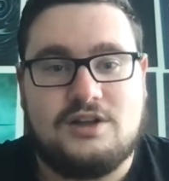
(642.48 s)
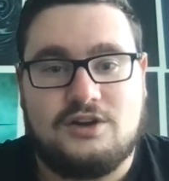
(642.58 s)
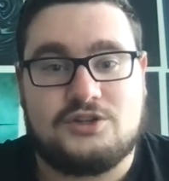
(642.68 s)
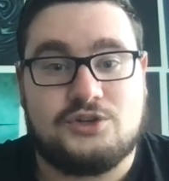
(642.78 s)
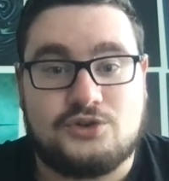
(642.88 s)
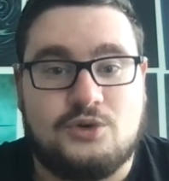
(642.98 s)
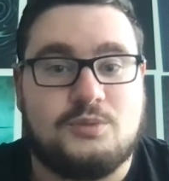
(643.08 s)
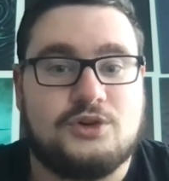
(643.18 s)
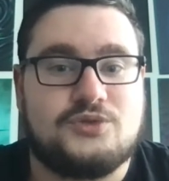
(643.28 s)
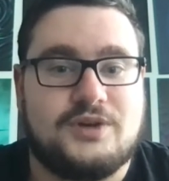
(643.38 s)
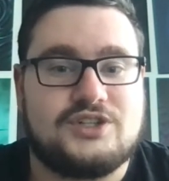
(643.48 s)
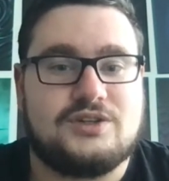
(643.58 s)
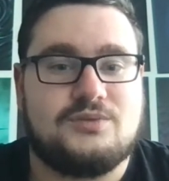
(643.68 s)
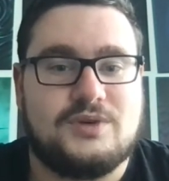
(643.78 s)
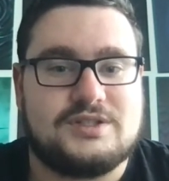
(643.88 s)
surgical merge
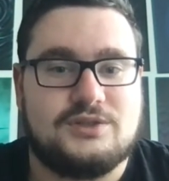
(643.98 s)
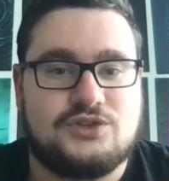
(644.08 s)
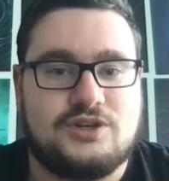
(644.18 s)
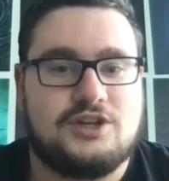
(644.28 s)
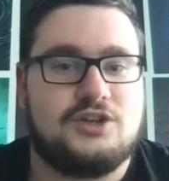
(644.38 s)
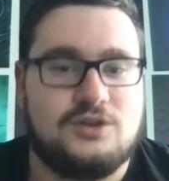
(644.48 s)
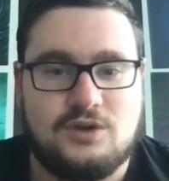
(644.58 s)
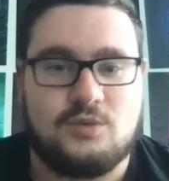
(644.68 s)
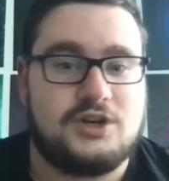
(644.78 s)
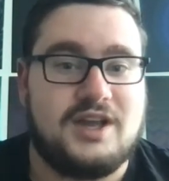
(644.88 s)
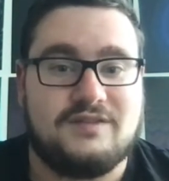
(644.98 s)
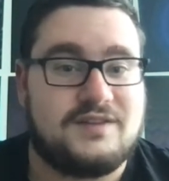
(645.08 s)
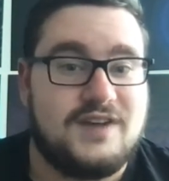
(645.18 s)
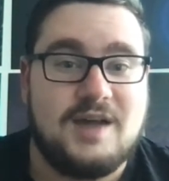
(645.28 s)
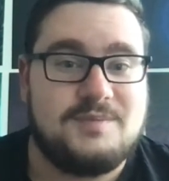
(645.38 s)
resolution. And when you have like
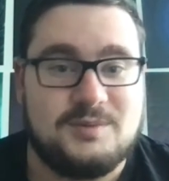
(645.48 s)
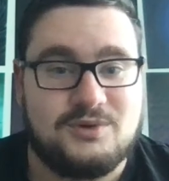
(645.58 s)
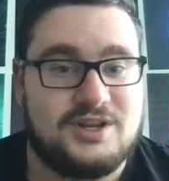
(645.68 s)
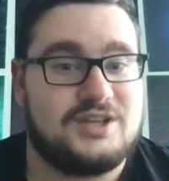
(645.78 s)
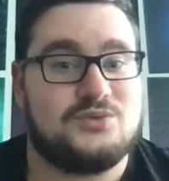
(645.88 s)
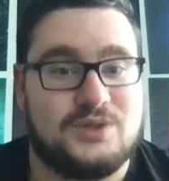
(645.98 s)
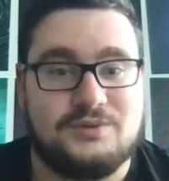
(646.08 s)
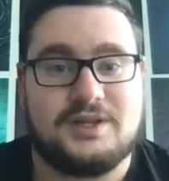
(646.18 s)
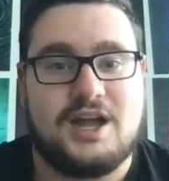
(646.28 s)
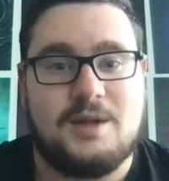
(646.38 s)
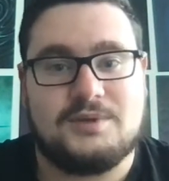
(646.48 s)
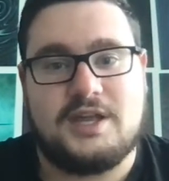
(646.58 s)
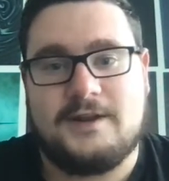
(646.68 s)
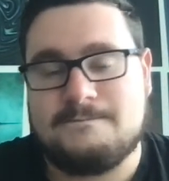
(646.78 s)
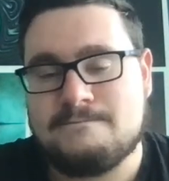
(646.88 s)
5 people, and it gets really, really
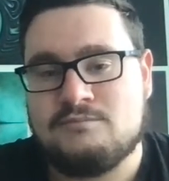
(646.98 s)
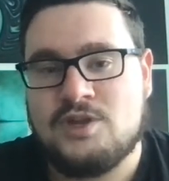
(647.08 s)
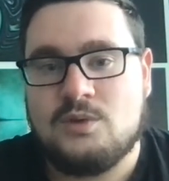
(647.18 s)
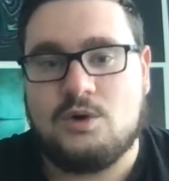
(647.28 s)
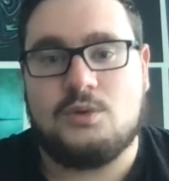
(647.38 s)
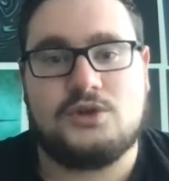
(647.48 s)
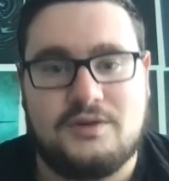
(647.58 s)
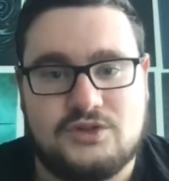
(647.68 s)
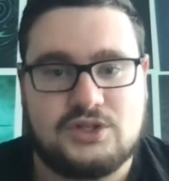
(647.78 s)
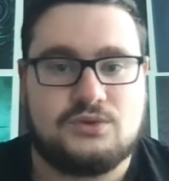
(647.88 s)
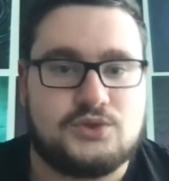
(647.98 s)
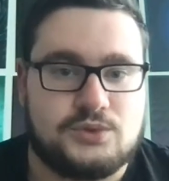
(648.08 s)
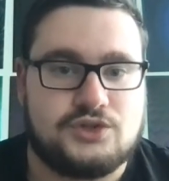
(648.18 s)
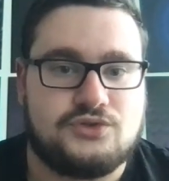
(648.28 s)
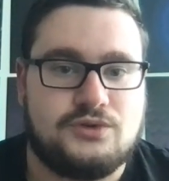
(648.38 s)
complicated. Well, when you have a single
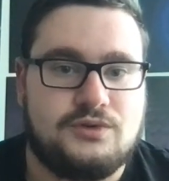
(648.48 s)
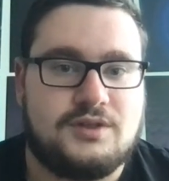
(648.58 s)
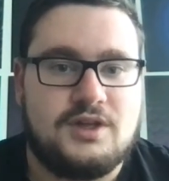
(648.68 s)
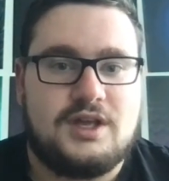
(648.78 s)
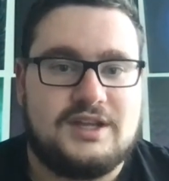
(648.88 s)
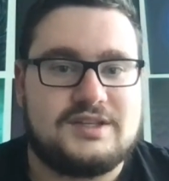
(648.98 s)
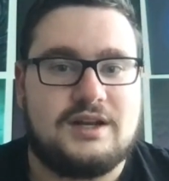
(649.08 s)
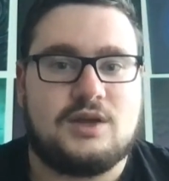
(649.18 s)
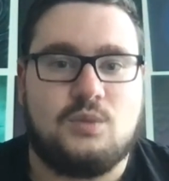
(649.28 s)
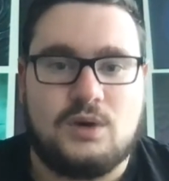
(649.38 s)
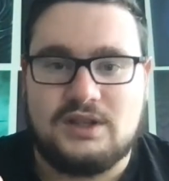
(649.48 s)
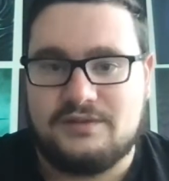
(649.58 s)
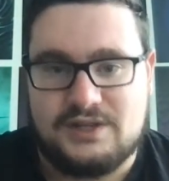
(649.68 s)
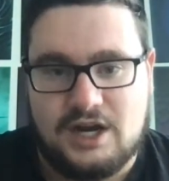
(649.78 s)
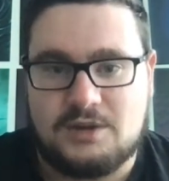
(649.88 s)
source of truth, it's kind of like one
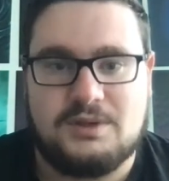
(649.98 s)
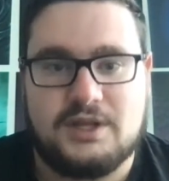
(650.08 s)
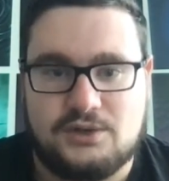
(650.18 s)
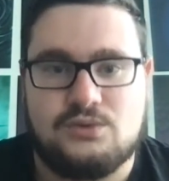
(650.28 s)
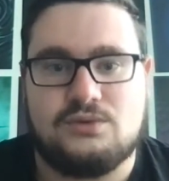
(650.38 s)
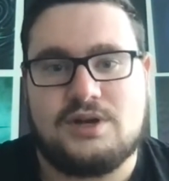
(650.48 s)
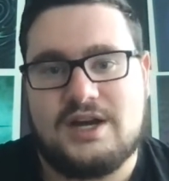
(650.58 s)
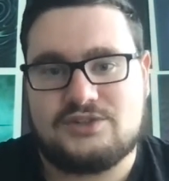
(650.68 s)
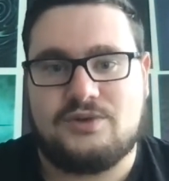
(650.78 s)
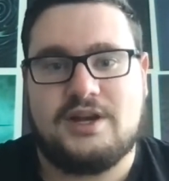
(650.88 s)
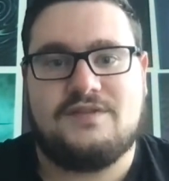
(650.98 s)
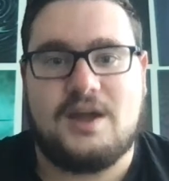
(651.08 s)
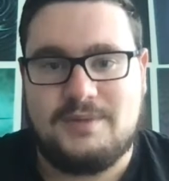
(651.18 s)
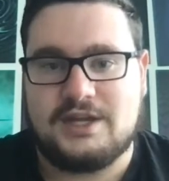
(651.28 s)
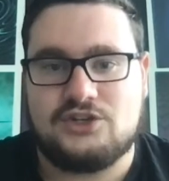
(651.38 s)
living document, like Google Docs, right? If I
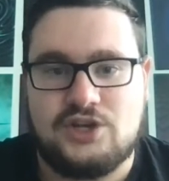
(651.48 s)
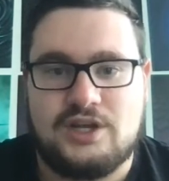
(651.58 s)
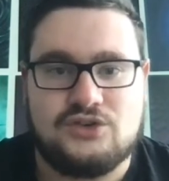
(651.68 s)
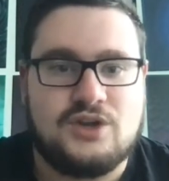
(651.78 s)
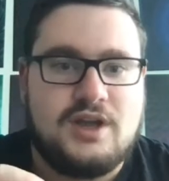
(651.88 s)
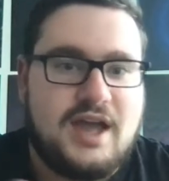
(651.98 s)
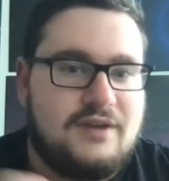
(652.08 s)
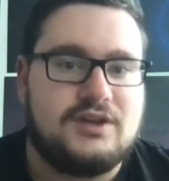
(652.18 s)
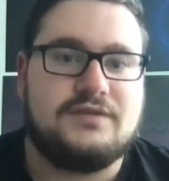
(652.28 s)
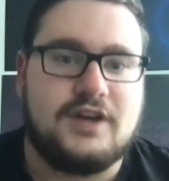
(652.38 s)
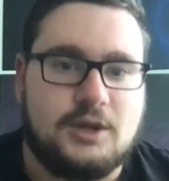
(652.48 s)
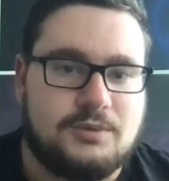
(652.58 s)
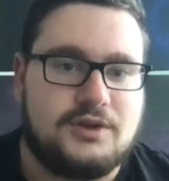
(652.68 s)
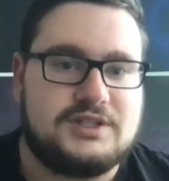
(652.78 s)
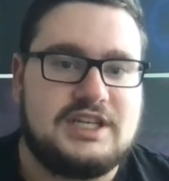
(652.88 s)
make a change, every developer
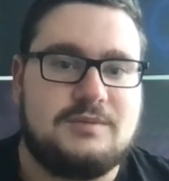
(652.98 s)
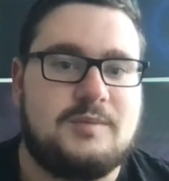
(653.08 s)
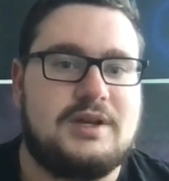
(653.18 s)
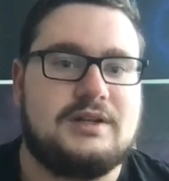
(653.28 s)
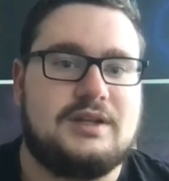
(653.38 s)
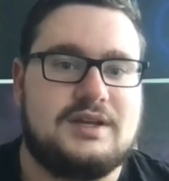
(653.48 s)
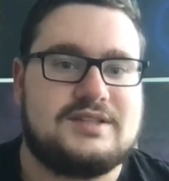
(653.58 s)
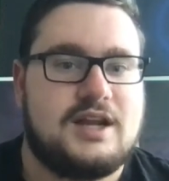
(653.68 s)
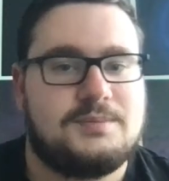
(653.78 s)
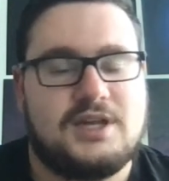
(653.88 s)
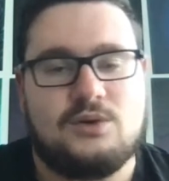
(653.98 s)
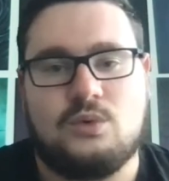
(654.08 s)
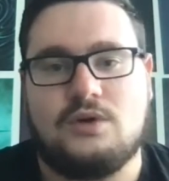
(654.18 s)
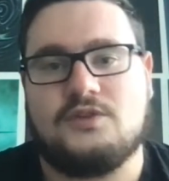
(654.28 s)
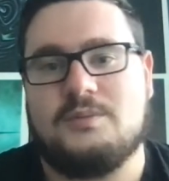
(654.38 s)
on the team immediately gets that update.
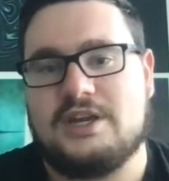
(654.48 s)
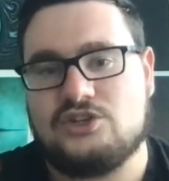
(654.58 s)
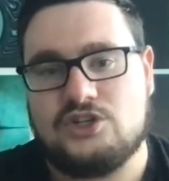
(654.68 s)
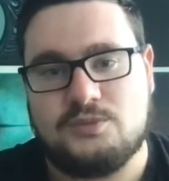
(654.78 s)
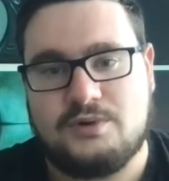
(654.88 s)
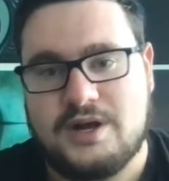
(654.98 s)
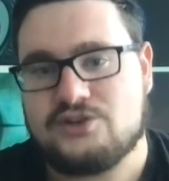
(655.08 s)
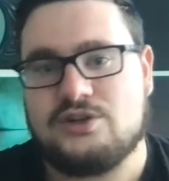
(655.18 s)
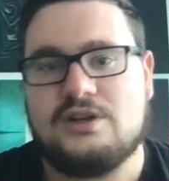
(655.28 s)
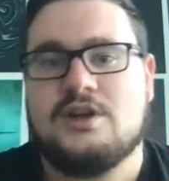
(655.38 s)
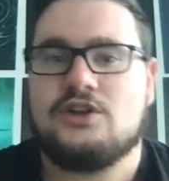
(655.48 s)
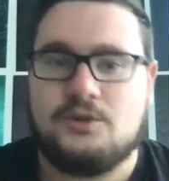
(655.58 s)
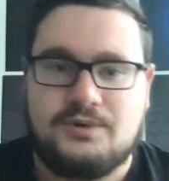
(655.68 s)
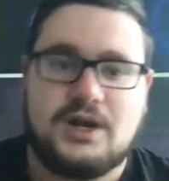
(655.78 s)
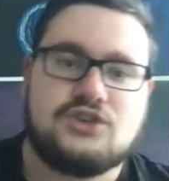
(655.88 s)
Or if you make a change in production, your
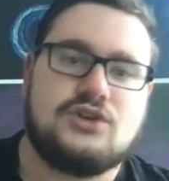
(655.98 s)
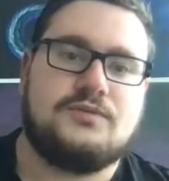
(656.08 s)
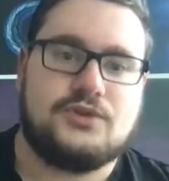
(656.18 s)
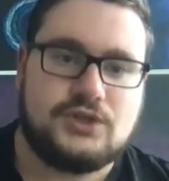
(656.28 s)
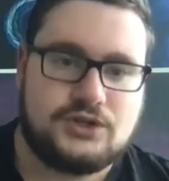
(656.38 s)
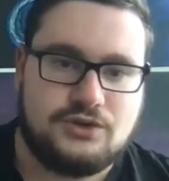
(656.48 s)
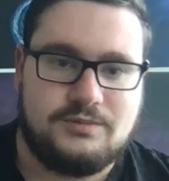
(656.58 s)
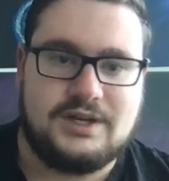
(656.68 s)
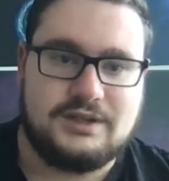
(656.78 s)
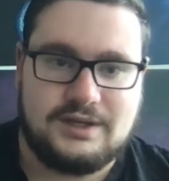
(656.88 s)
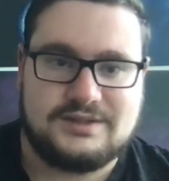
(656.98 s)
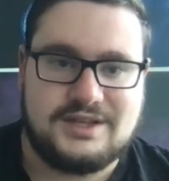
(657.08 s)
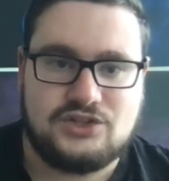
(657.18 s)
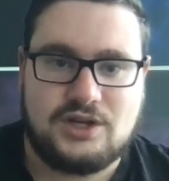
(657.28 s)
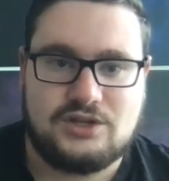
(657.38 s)
production infrastructure immediately gets that
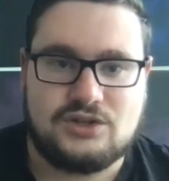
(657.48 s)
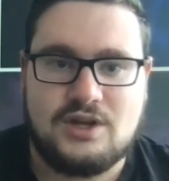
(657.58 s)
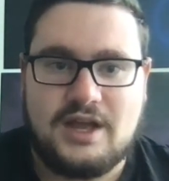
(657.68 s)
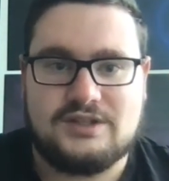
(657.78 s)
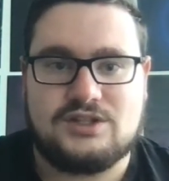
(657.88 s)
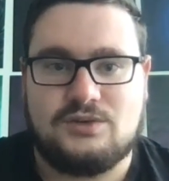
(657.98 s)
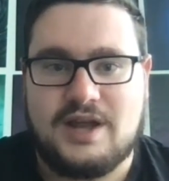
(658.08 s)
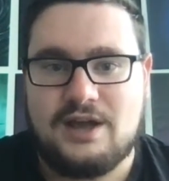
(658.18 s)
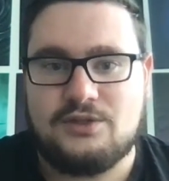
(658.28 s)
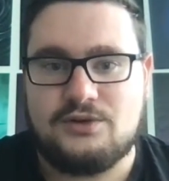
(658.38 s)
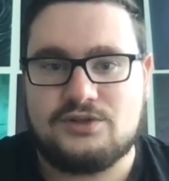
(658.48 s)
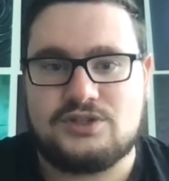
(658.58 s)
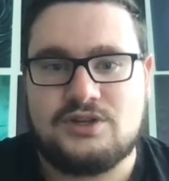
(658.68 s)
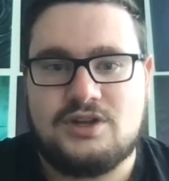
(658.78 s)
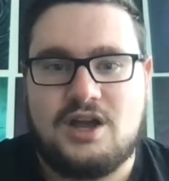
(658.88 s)
change. And so now there's
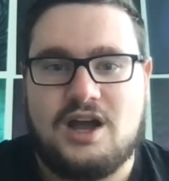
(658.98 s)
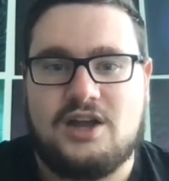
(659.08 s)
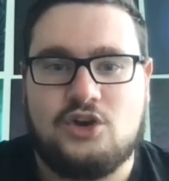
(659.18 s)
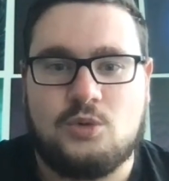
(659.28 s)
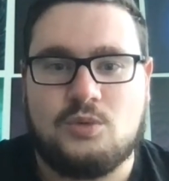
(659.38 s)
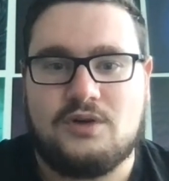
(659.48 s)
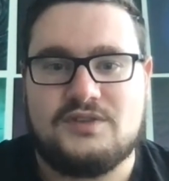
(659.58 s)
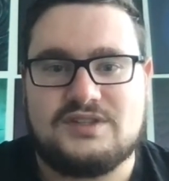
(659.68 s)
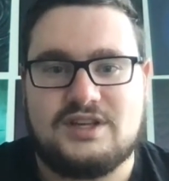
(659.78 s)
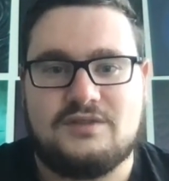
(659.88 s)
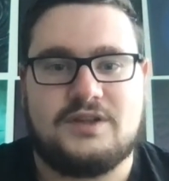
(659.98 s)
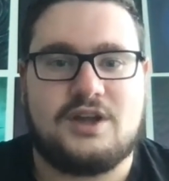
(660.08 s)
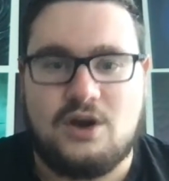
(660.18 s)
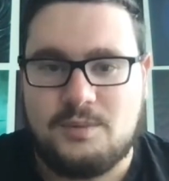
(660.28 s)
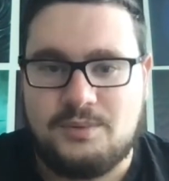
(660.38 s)
no more of this thing of like,
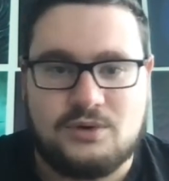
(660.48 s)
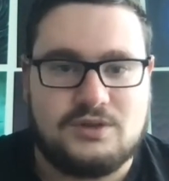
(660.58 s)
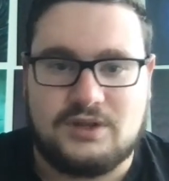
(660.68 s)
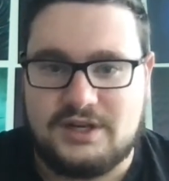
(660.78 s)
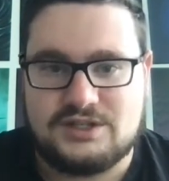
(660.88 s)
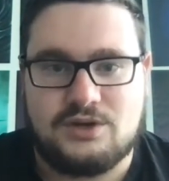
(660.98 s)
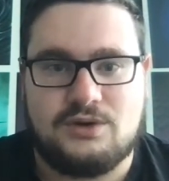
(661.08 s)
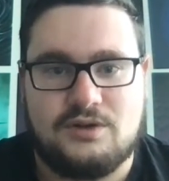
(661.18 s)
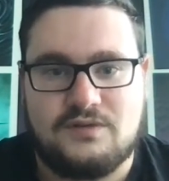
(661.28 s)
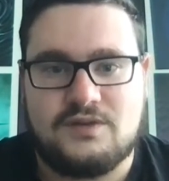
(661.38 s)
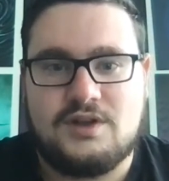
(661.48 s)
oh, I pulled in the latest code